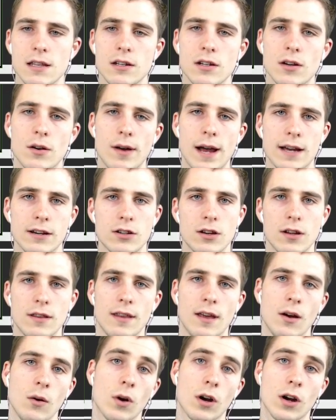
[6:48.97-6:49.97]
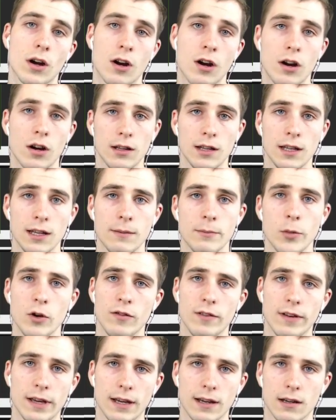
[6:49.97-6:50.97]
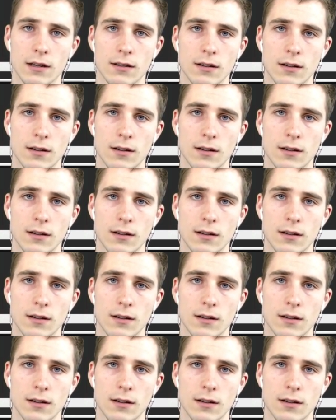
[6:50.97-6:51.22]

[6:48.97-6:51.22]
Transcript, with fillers: direction that we're currently moving,